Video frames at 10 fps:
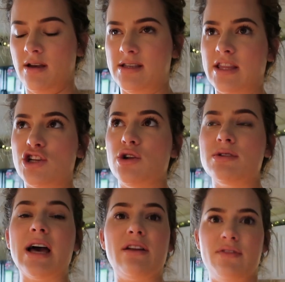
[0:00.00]
He said there's no
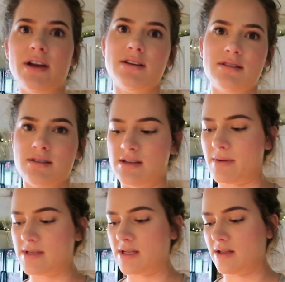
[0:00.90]
side effects, is
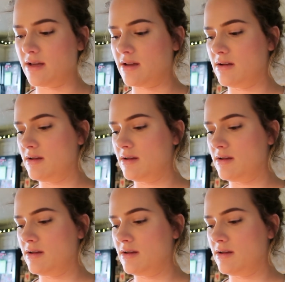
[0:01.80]
basically.